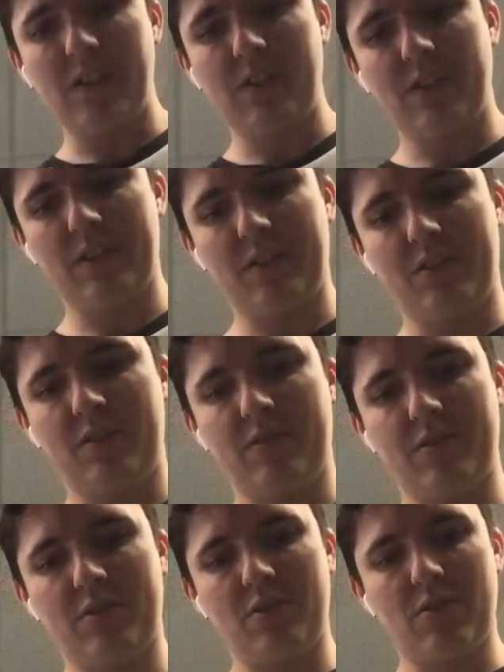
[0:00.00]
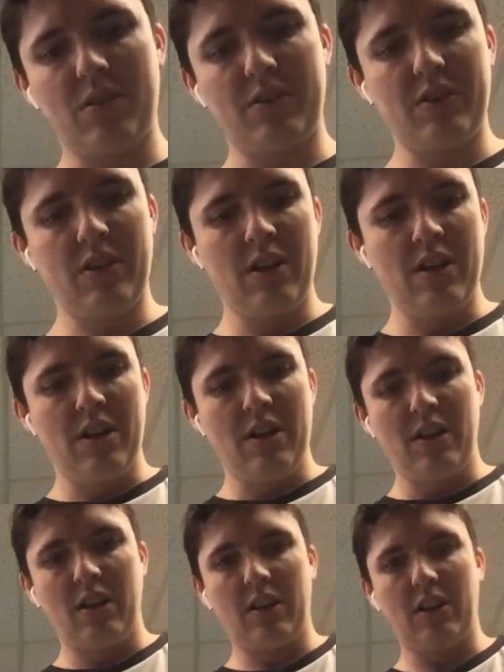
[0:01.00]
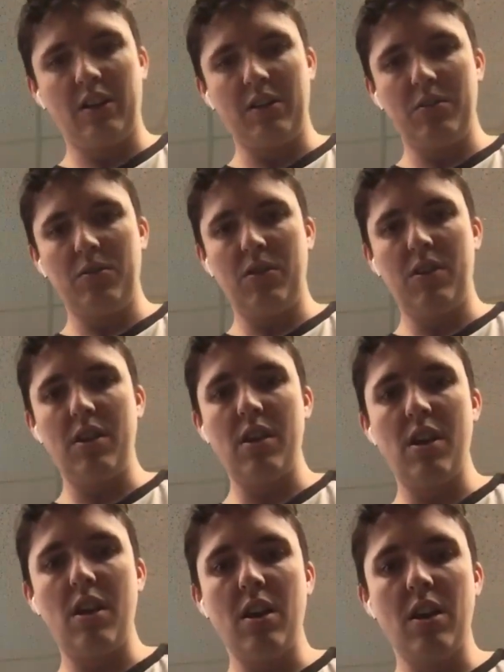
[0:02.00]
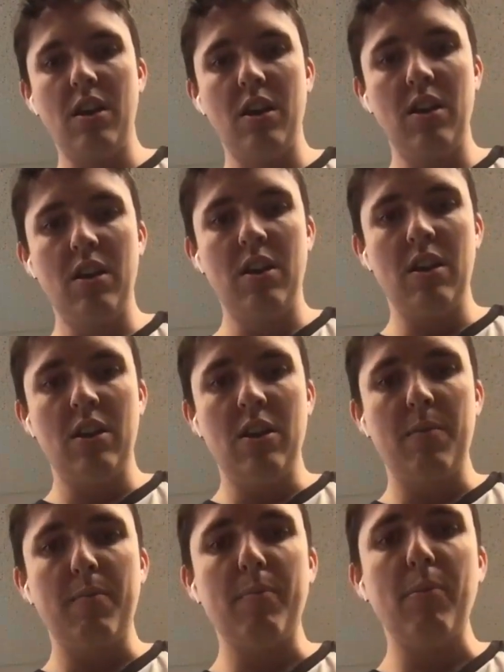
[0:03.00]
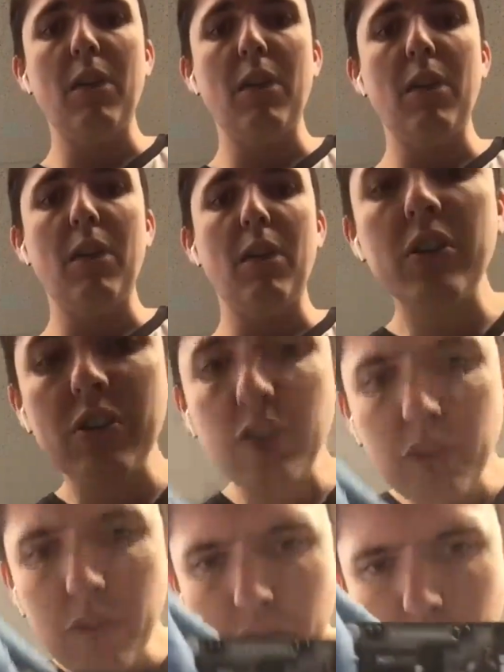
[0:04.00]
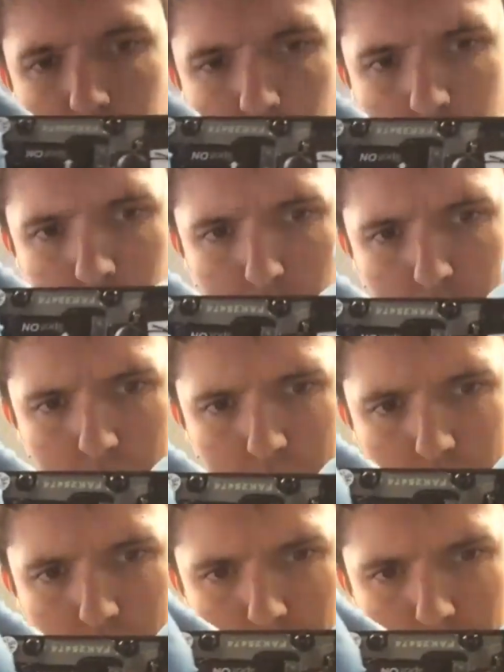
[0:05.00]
So that's good for storage. Close the priming port. Close it.